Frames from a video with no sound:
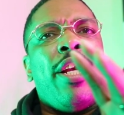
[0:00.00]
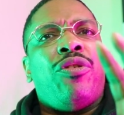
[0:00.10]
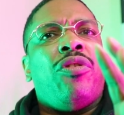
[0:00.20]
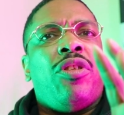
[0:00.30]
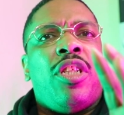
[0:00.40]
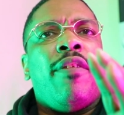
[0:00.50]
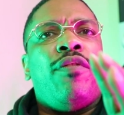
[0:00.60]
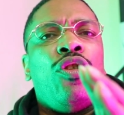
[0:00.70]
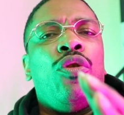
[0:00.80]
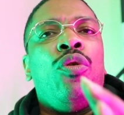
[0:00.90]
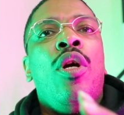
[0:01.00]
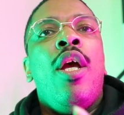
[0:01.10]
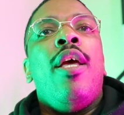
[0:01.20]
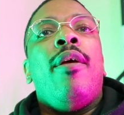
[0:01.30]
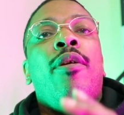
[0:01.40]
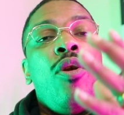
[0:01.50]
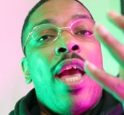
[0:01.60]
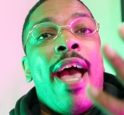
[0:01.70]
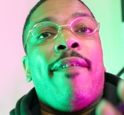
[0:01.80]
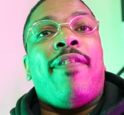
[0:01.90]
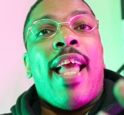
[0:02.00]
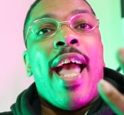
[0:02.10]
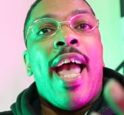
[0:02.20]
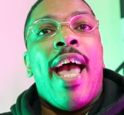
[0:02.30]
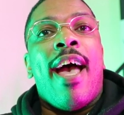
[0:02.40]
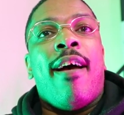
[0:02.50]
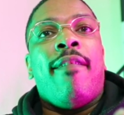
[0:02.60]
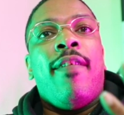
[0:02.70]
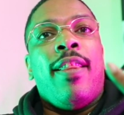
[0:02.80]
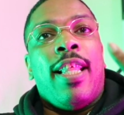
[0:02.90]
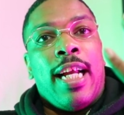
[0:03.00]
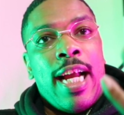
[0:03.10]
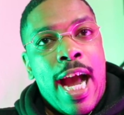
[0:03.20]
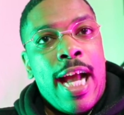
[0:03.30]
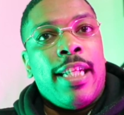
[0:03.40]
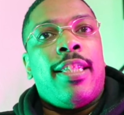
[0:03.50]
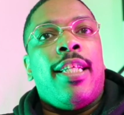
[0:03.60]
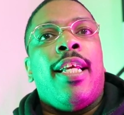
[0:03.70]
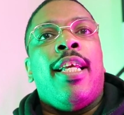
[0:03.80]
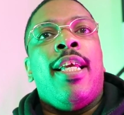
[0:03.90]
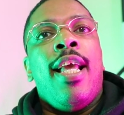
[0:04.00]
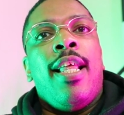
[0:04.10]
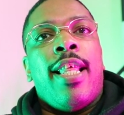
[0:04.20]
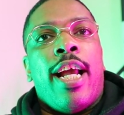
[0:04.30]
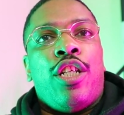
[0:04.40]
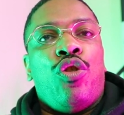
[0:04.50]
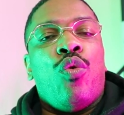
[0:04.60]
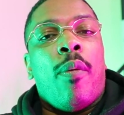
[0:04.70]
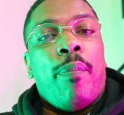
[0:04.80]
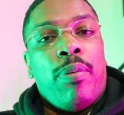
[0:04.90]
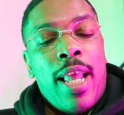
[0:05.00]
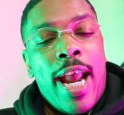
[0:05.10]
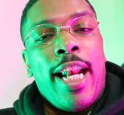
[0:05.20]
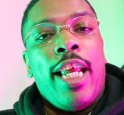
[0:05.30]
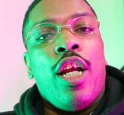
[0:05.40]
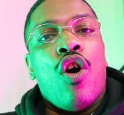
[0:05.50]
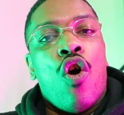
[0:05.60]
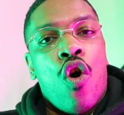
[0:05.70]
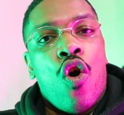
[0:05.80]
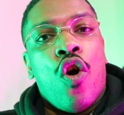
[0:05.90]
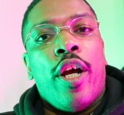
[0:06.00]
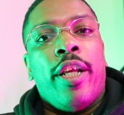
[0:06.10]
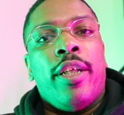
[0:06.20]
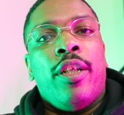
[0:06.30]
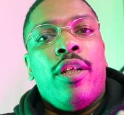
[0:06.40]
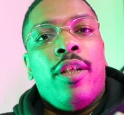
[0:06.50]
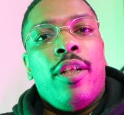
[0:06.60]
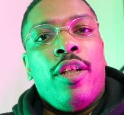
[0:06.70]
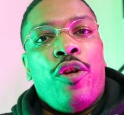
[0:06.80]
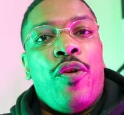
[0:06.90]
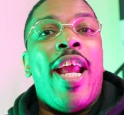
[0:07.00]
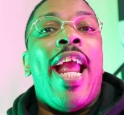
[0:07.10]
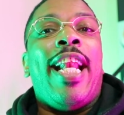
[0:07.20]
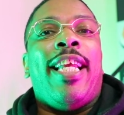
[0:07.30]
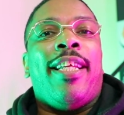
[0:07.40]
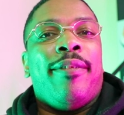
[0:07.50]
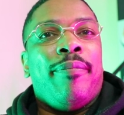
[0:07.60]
extra stuff too. You have to have the content that you are planning on creating.